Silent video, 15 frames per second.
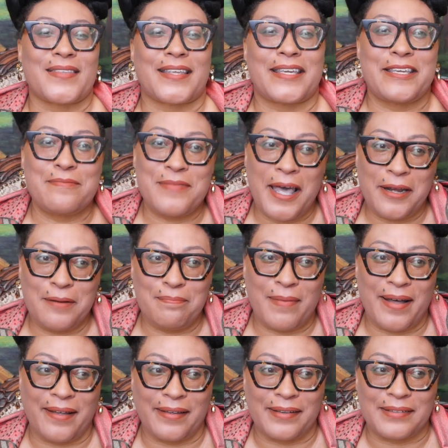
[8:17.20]
Keep that in
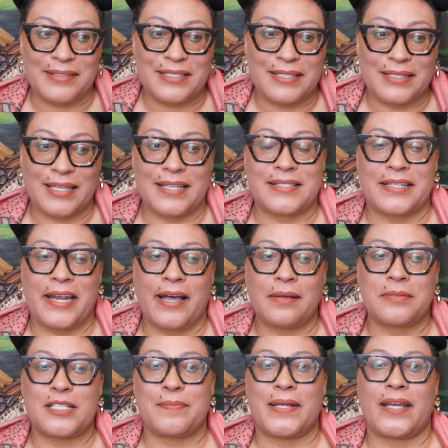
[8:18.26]
mind, because it
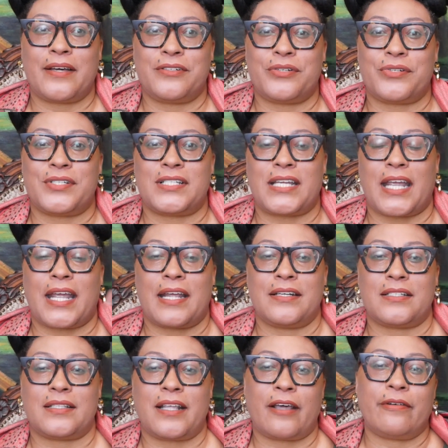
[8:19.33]
helps me
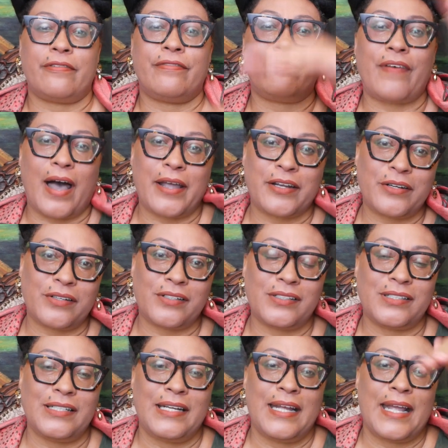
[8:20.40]
understand that
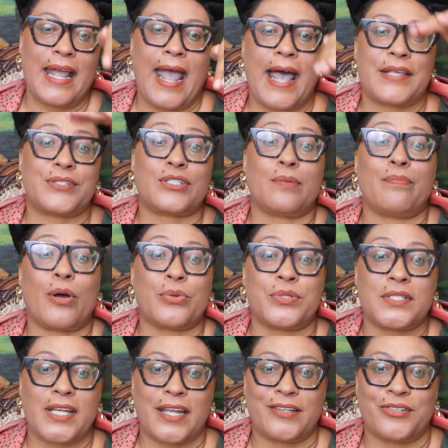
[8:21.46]
fire has the
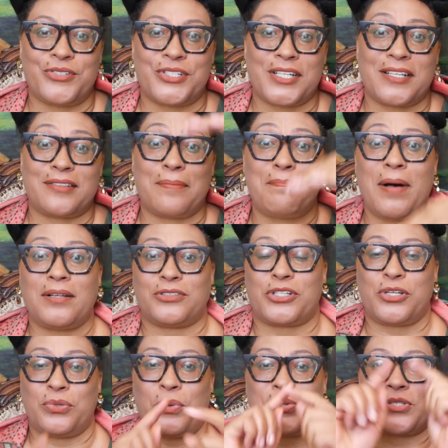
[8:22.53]
most energy. The
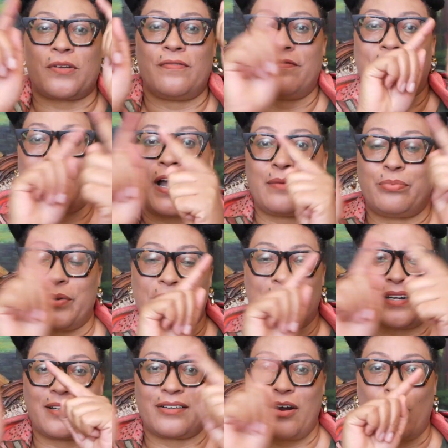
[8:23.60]
molecules are
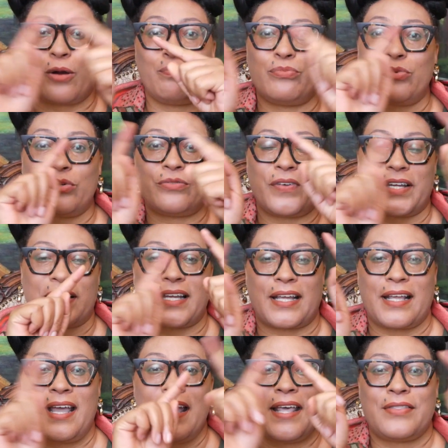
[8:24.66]
vibrating, are
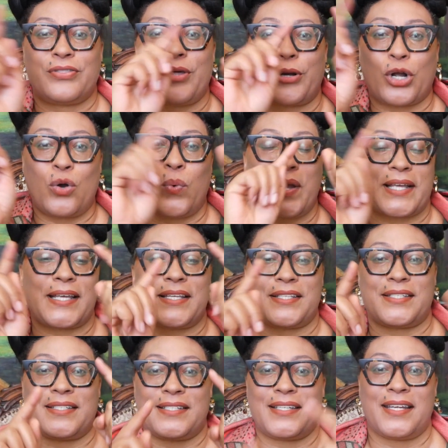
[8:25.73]
moving the
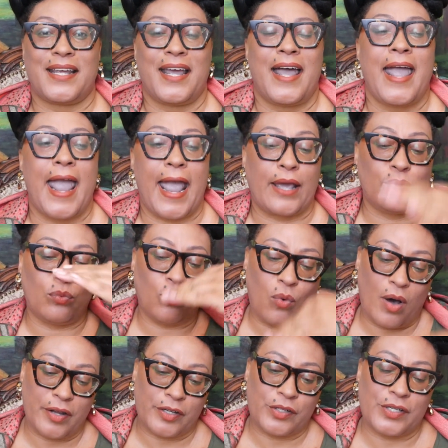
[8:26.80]
quickest, and
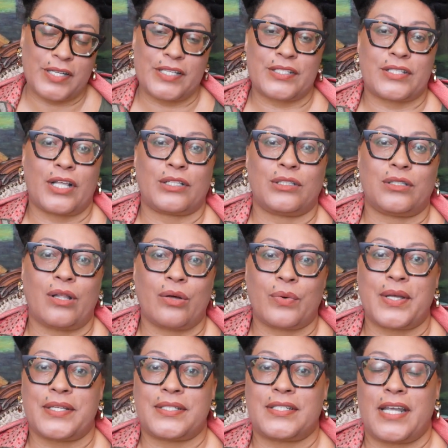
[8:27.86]
water is the
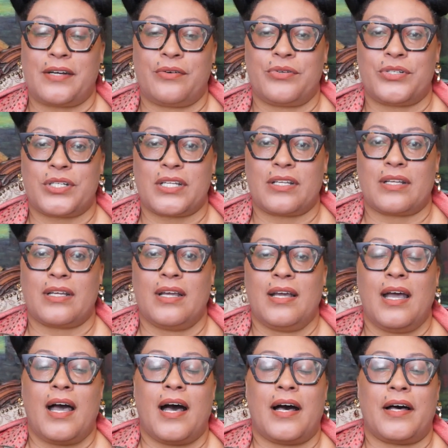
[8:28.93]
lowest energy.
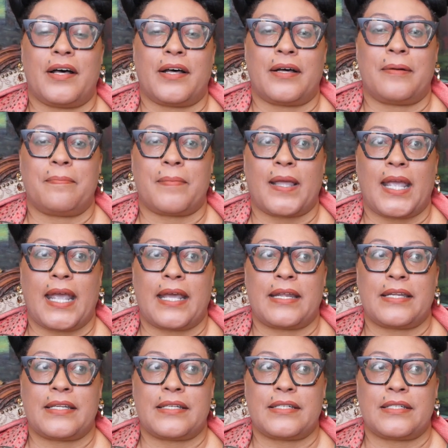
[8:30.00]

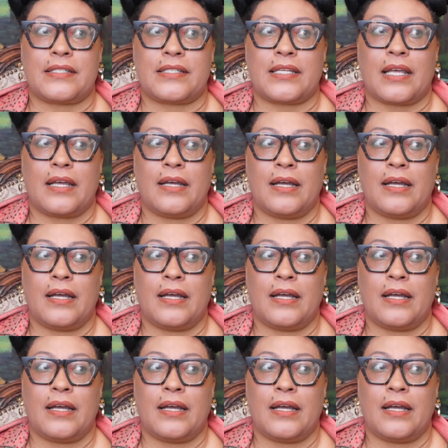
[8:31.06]
And